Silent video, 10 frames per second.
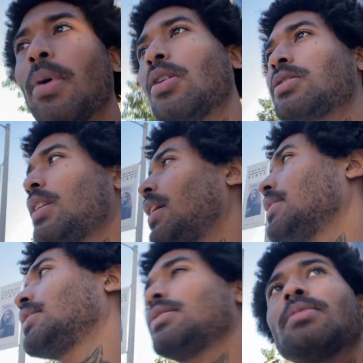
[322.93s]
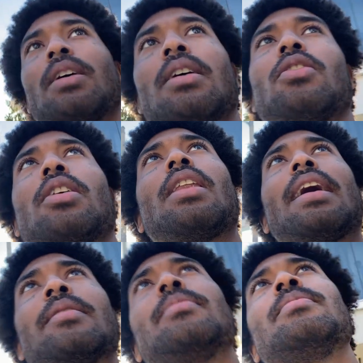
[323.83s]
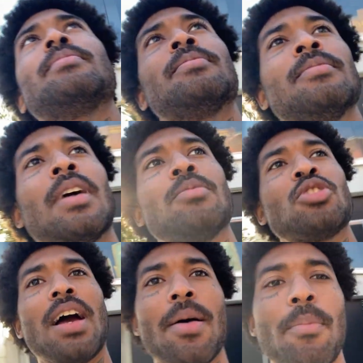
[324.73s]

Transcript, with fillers: poster like this, bro. On a like, I'm trying to